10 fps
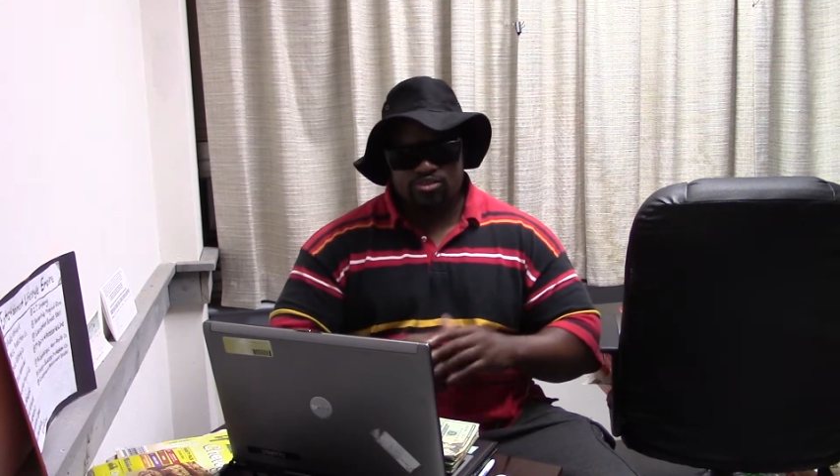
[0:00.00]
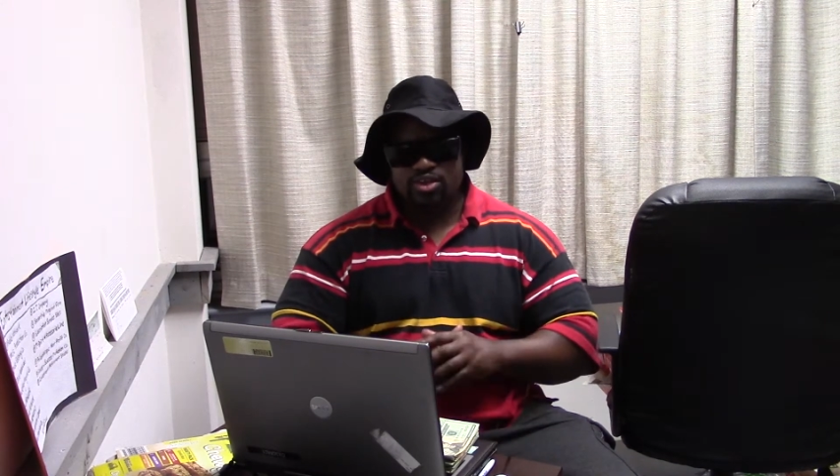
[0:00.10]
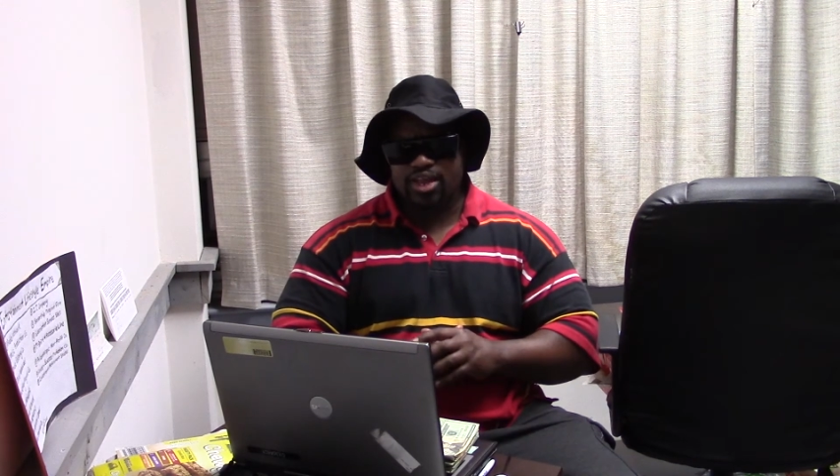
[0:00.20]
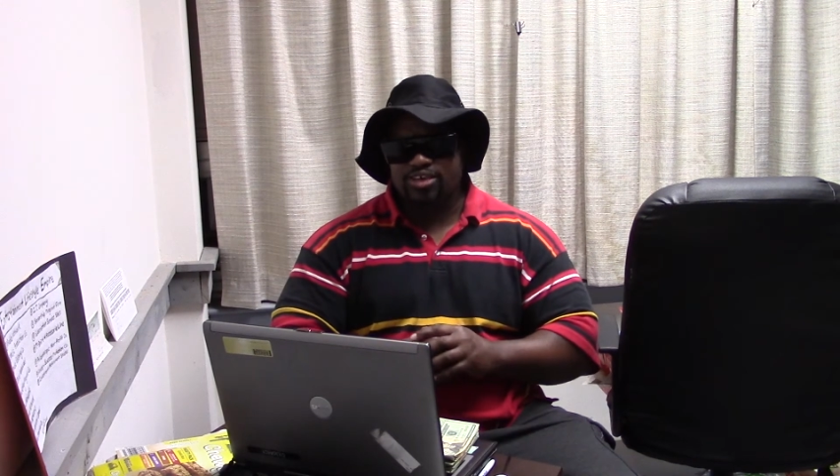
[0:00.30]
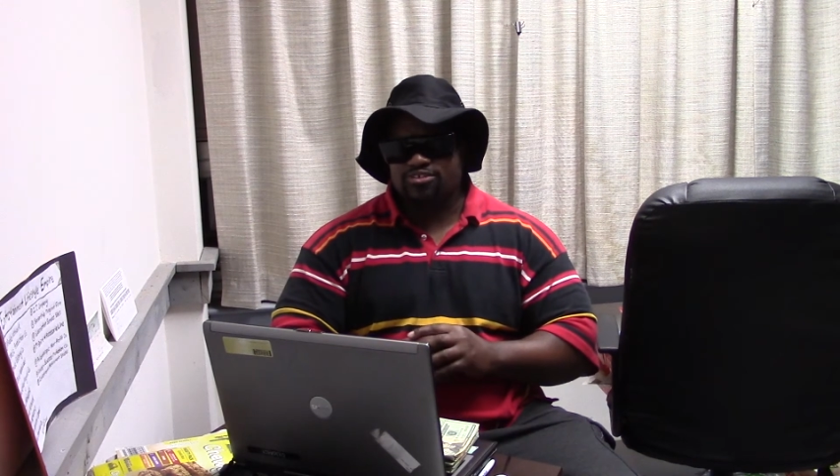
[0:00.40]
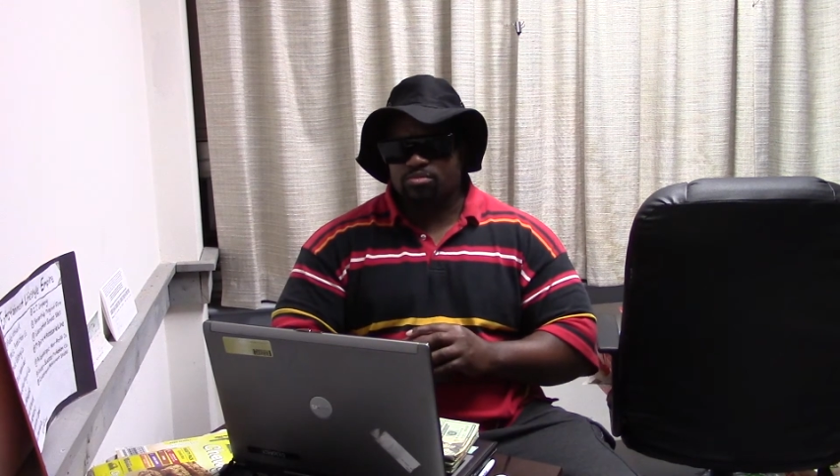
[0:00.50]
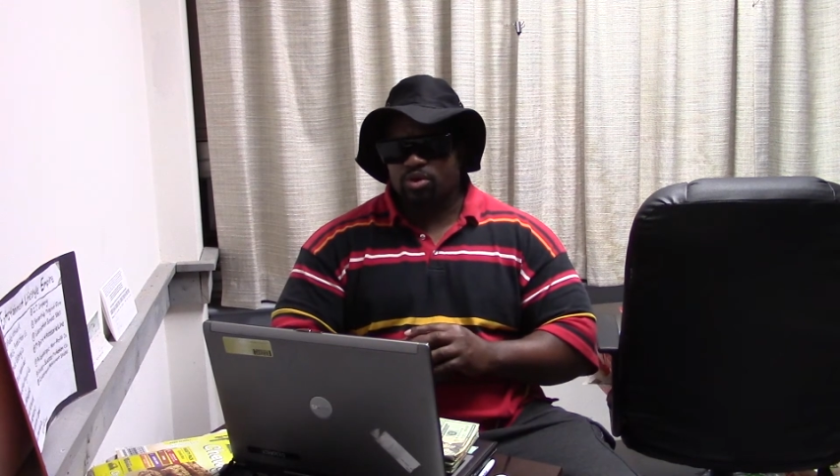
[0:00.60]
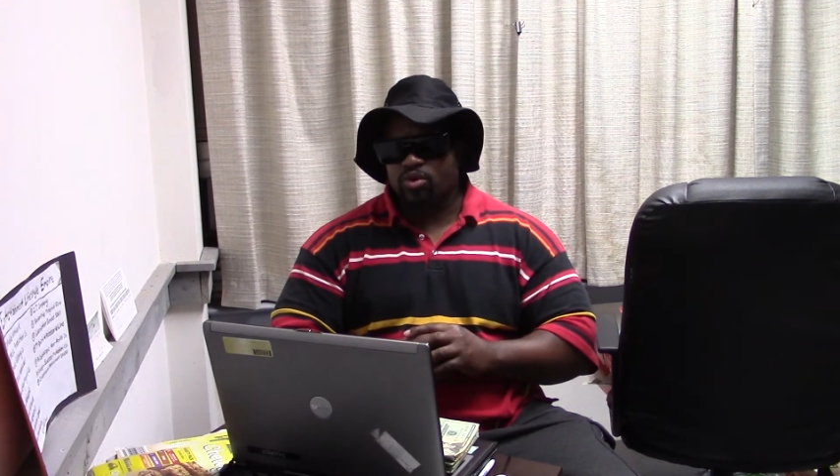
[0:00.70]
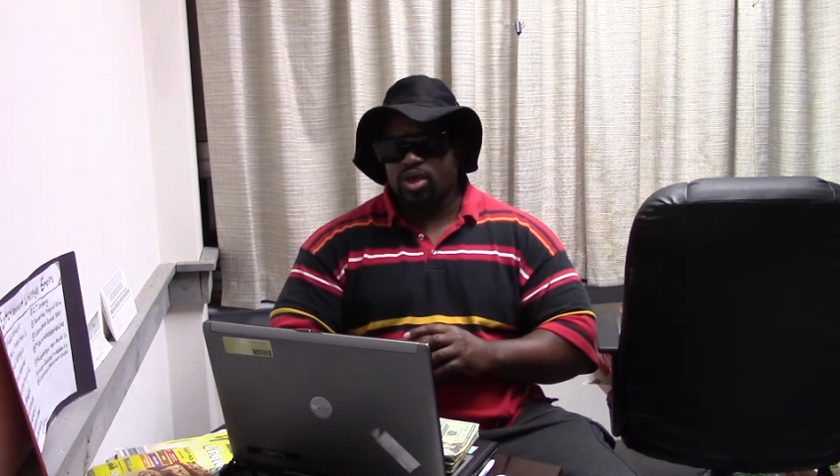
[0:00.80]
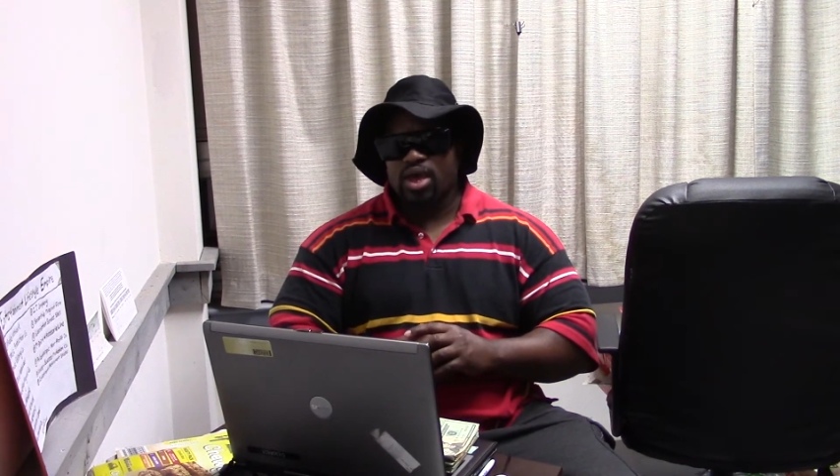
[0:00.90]
to Lazy
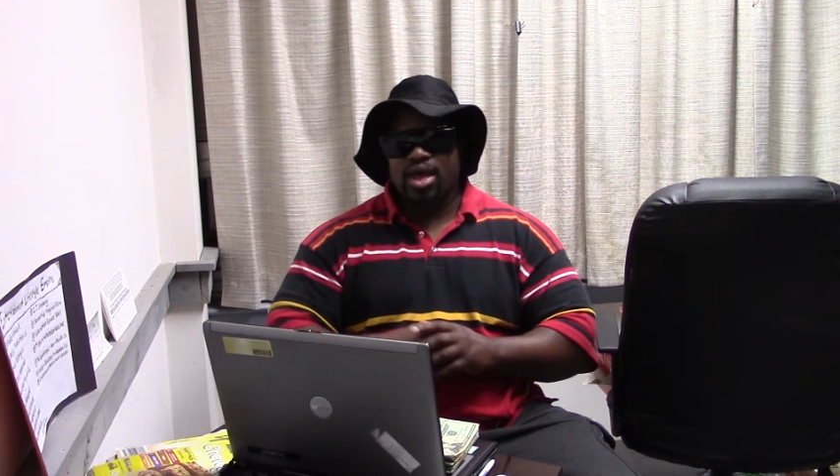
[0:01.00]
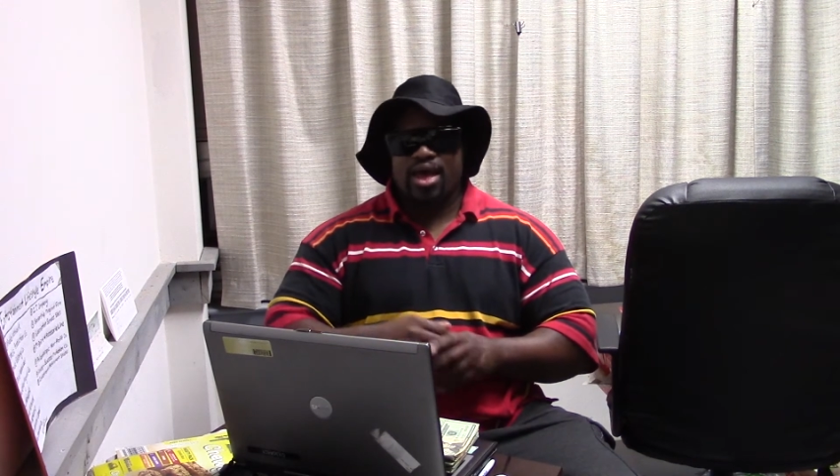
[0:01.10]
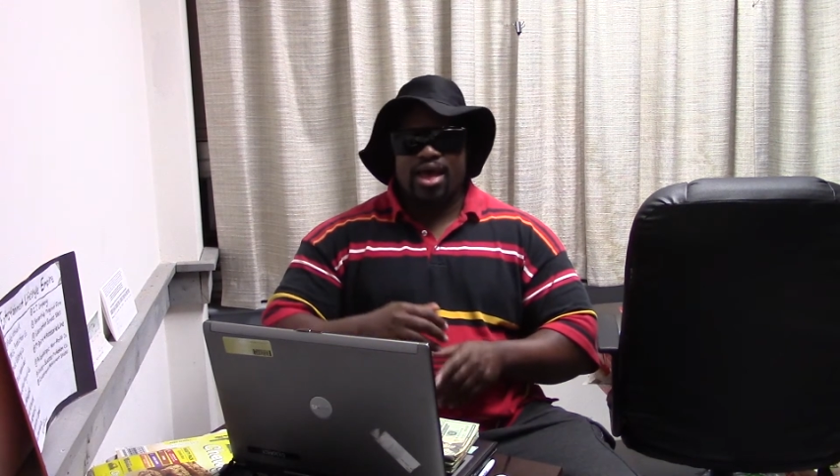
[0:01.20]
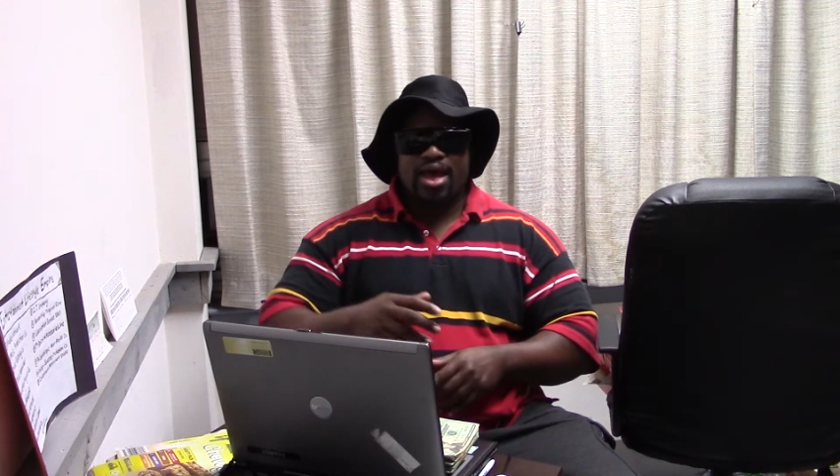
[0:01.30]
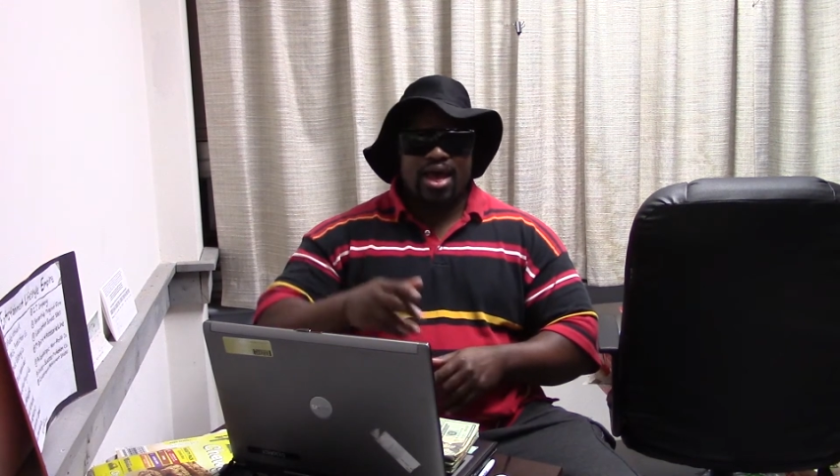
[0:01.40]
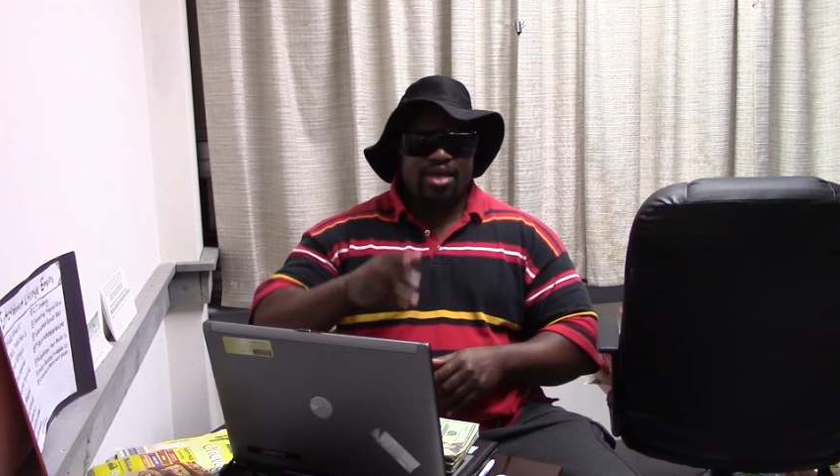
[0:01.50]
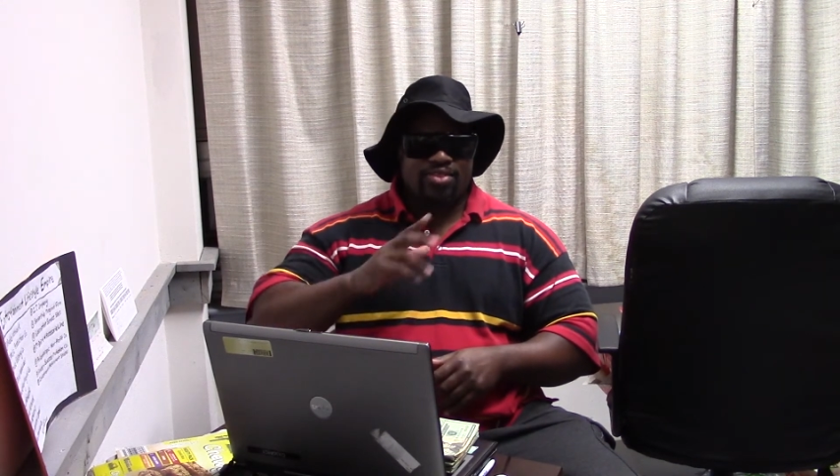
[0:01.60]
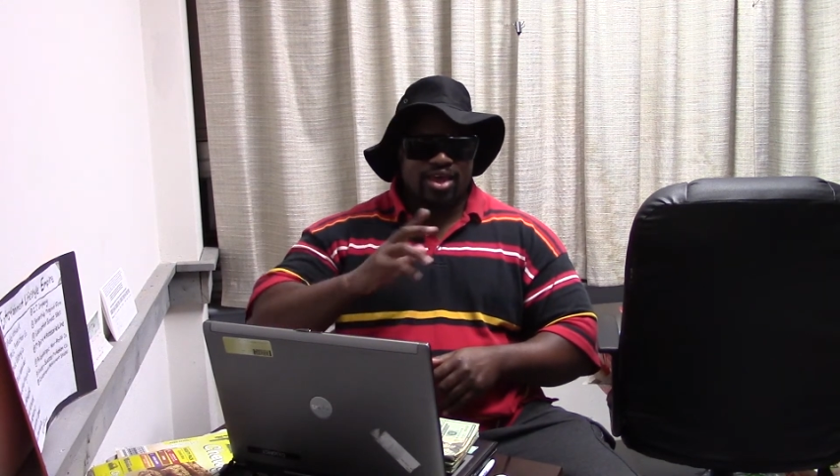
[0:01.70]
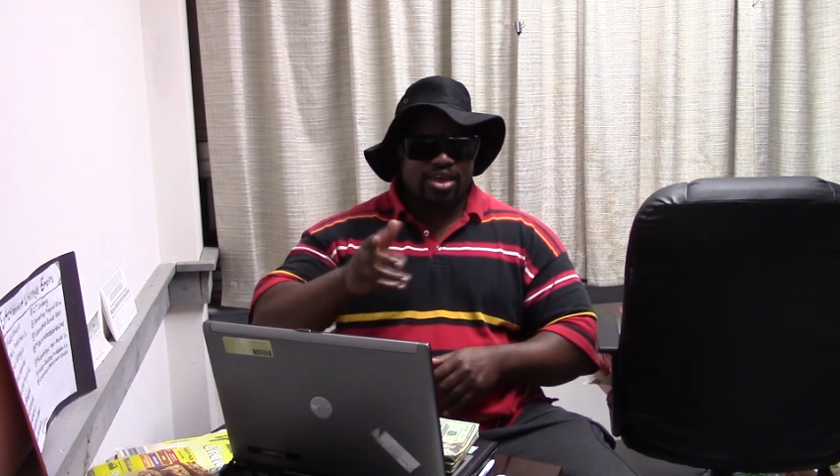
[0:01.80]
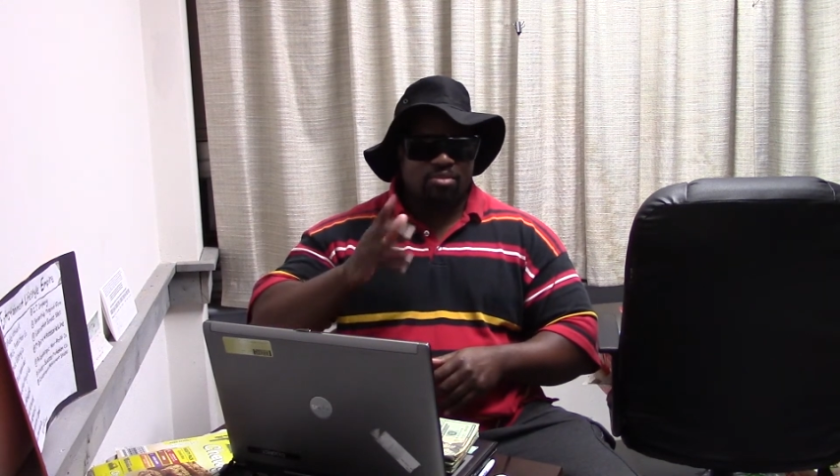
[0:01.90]
Bone
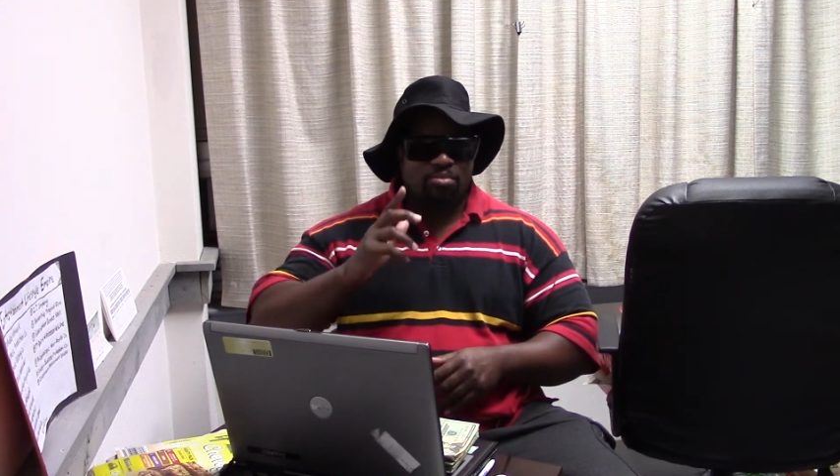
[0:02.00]
that he